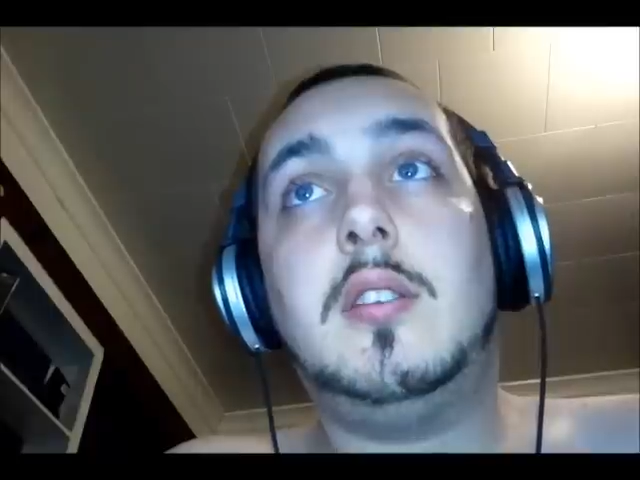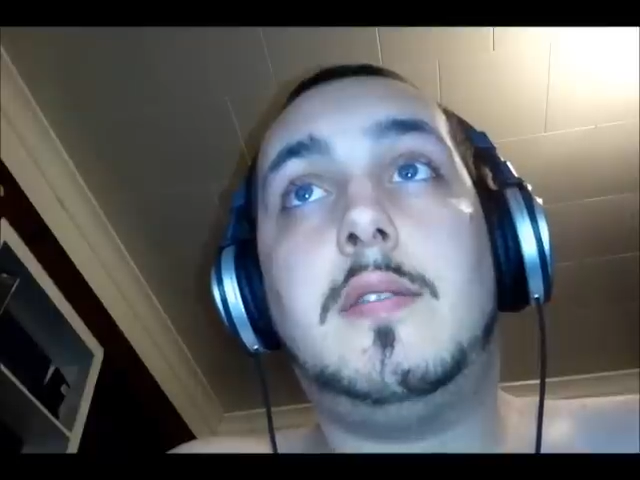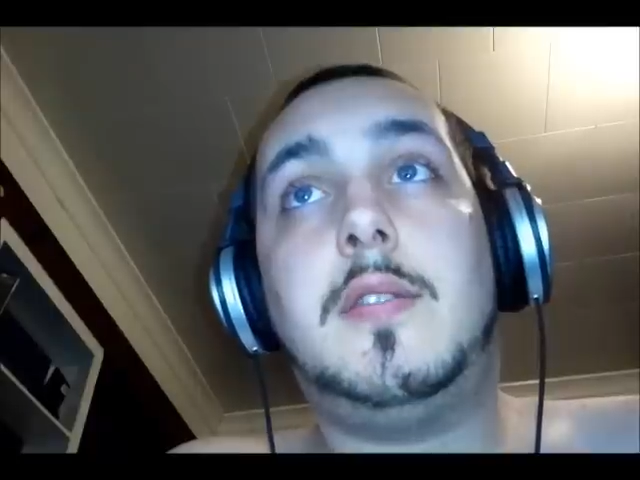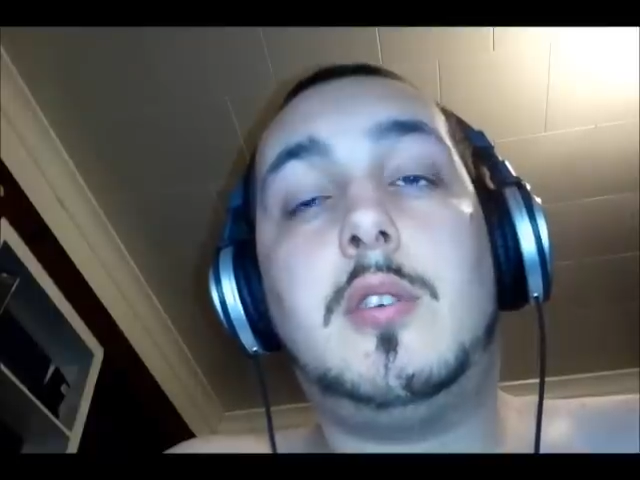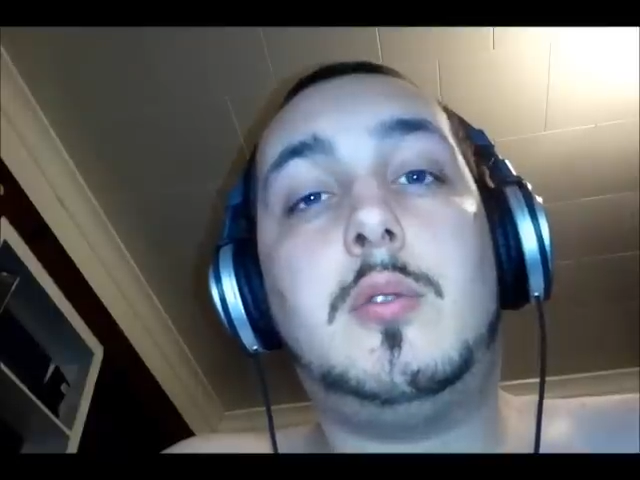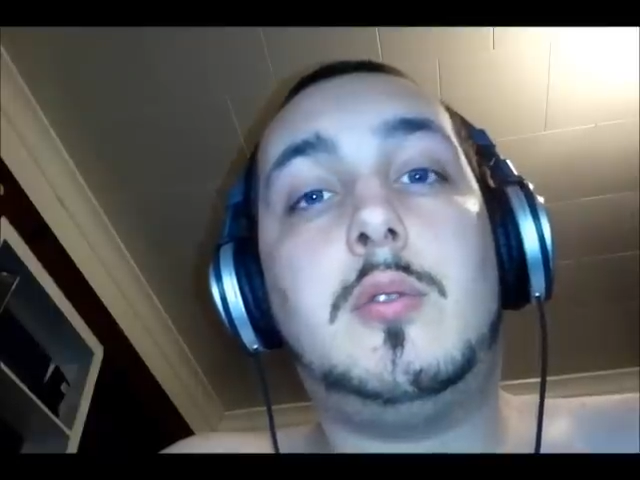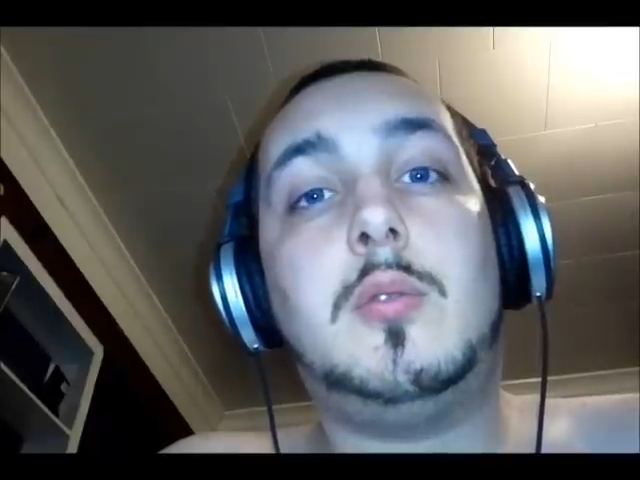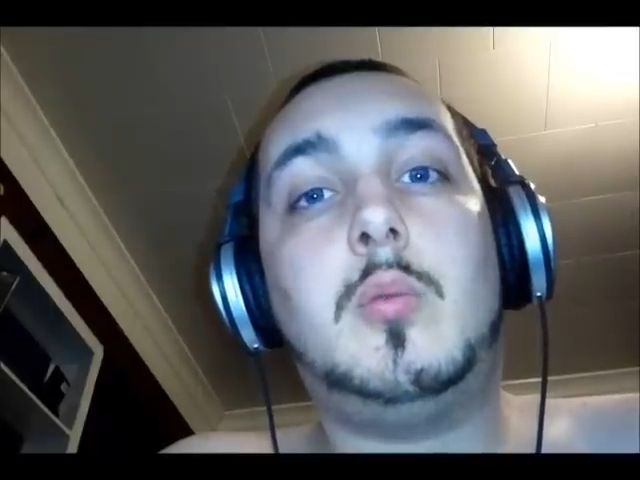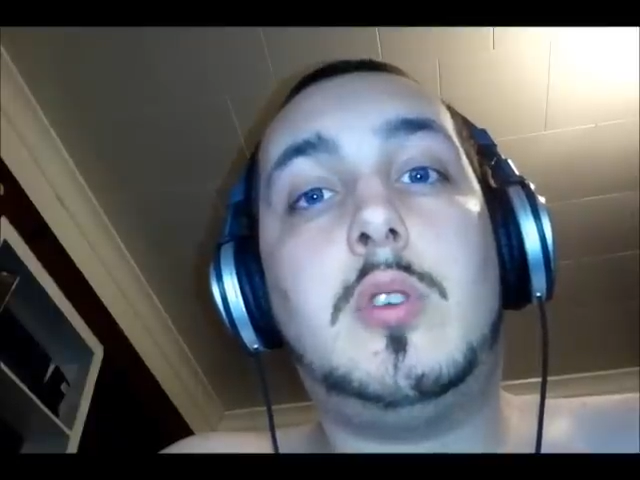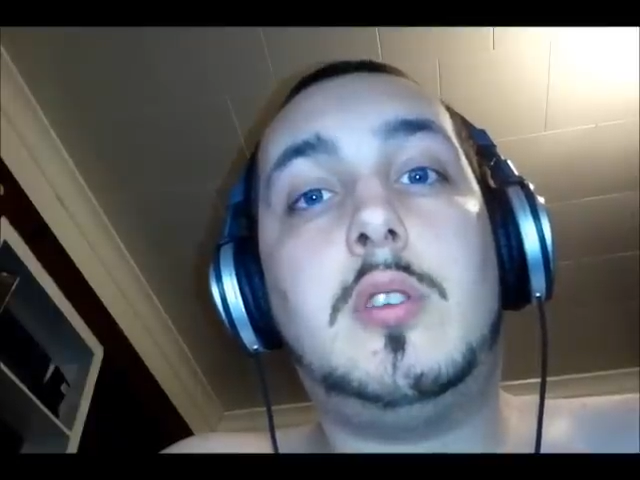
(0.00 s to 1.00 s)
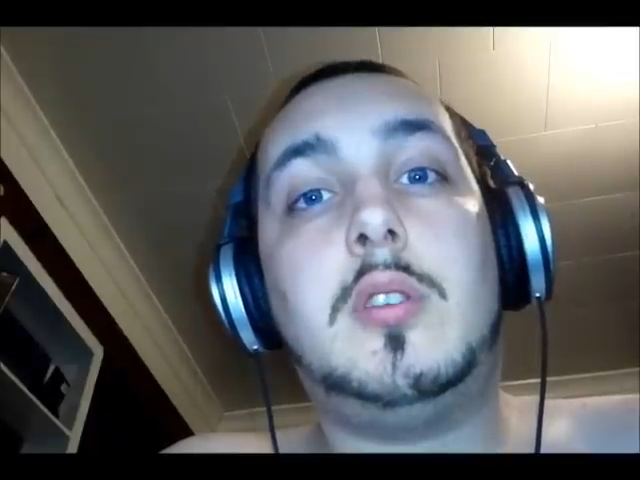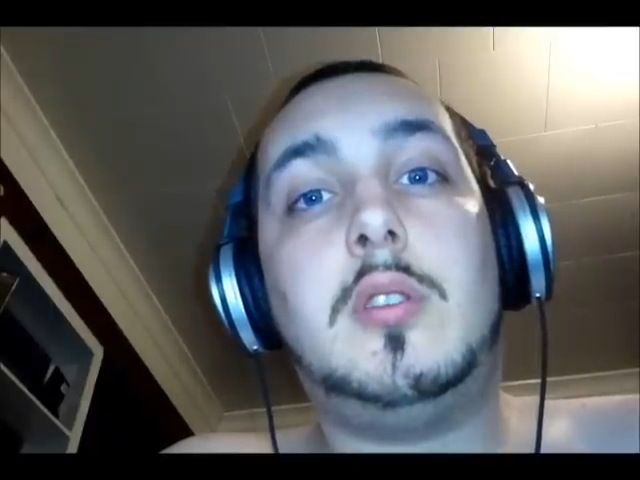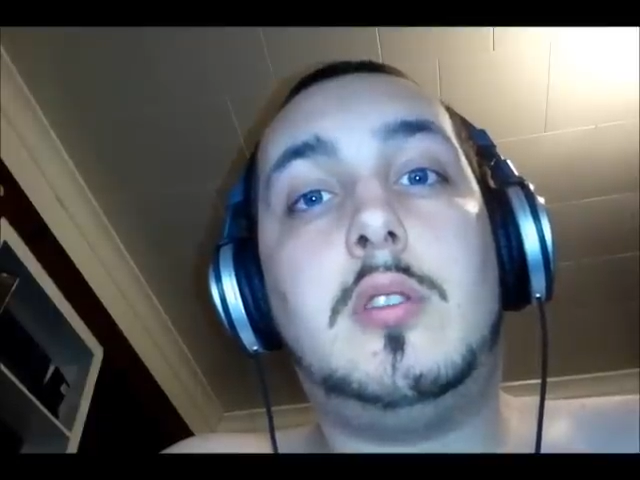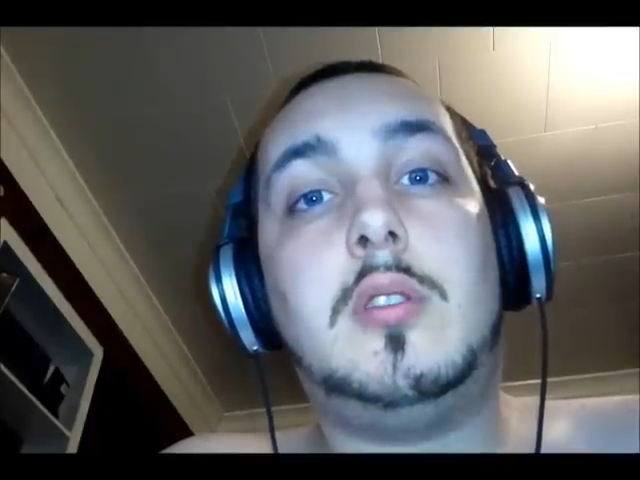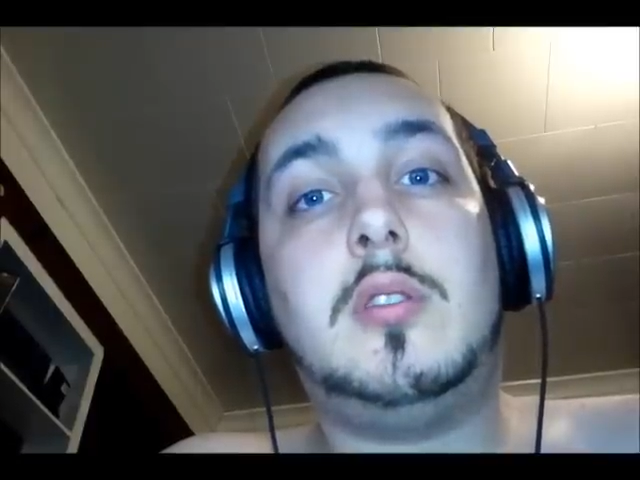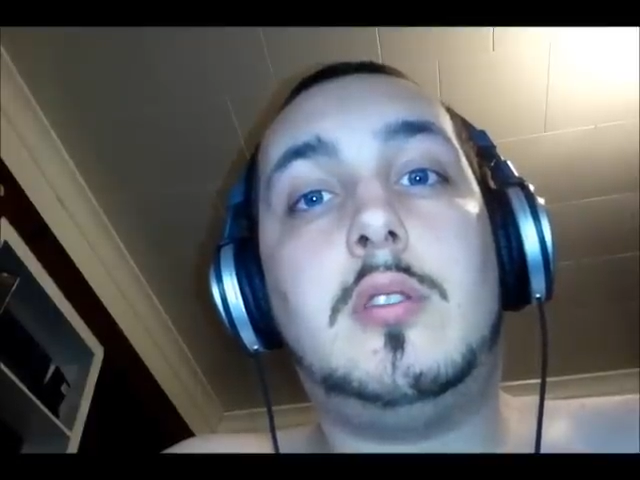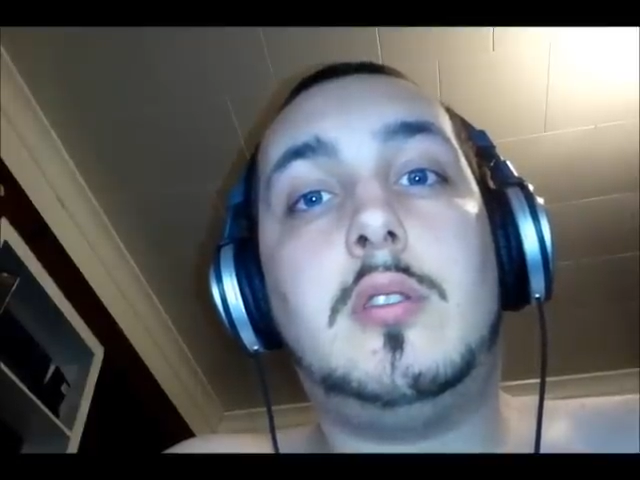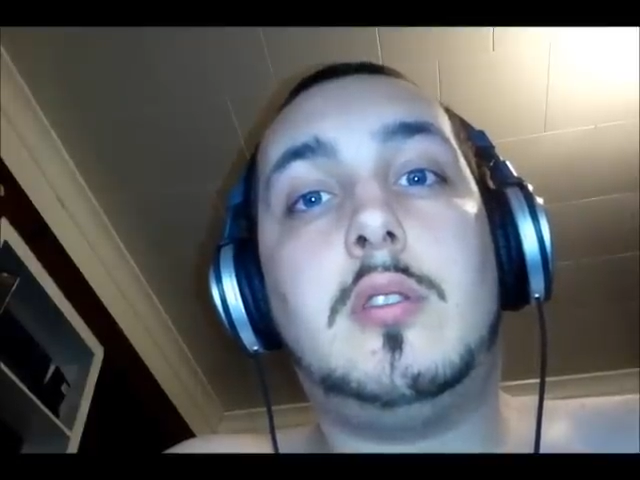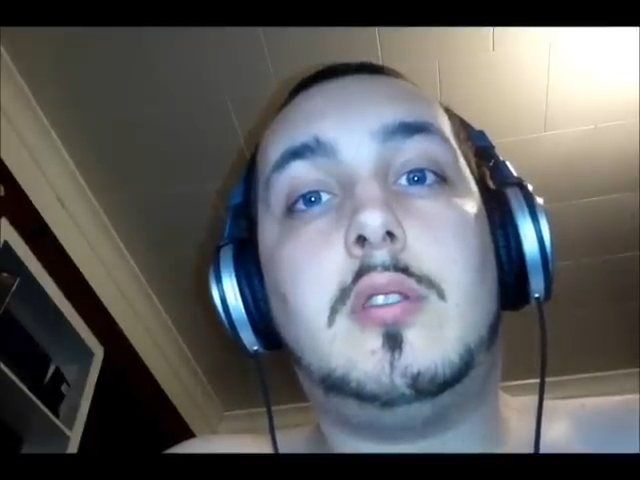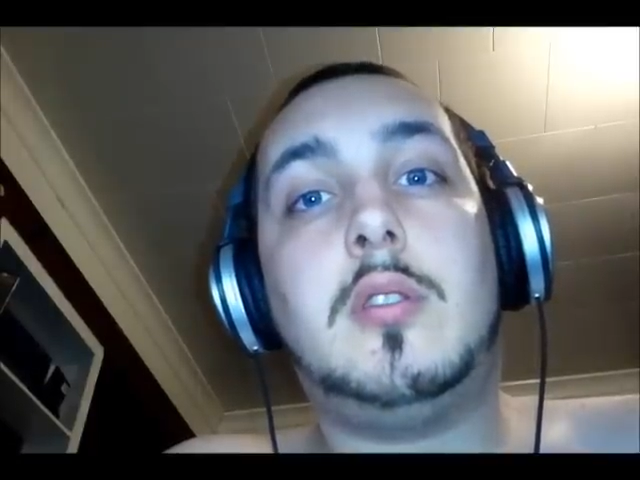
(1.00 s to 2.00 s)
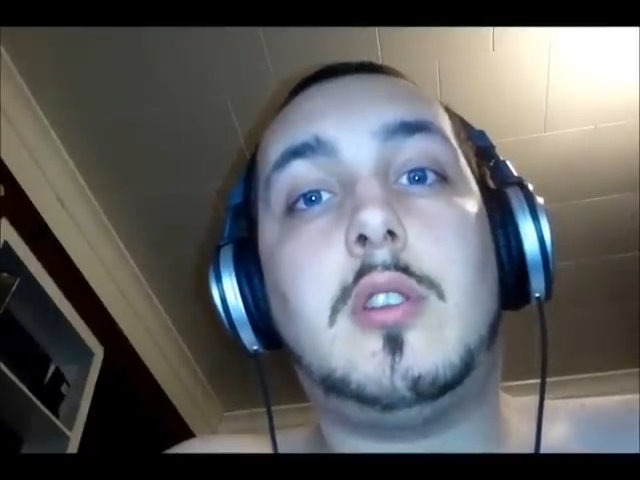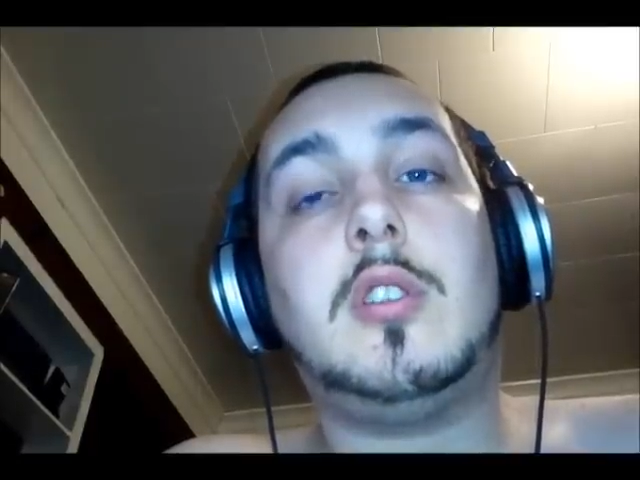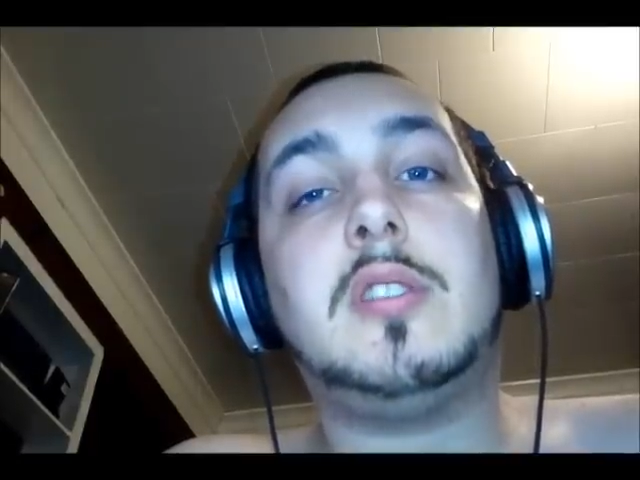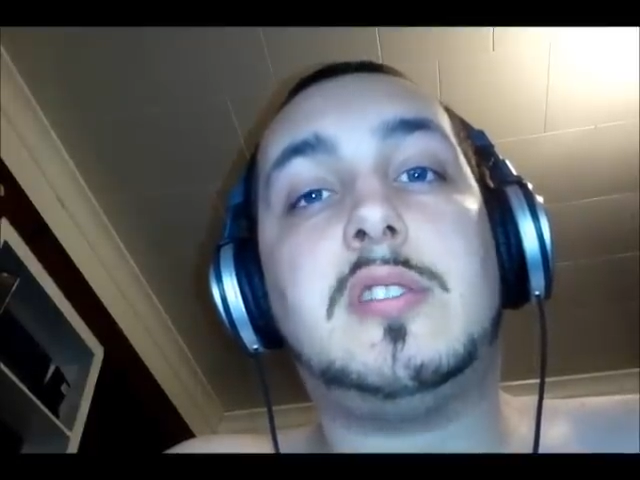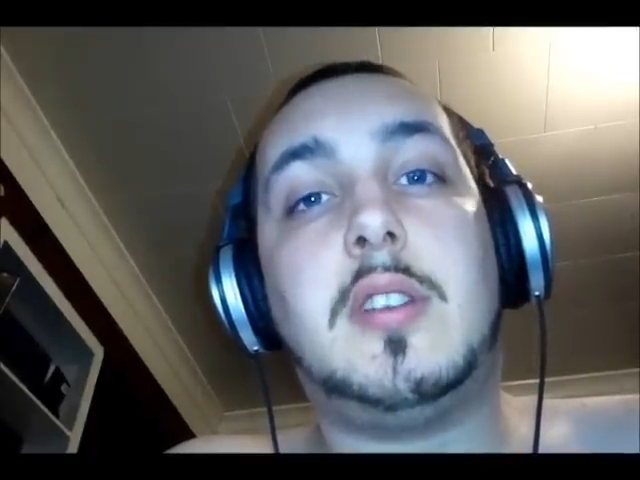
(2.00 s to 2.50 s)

your phone will turn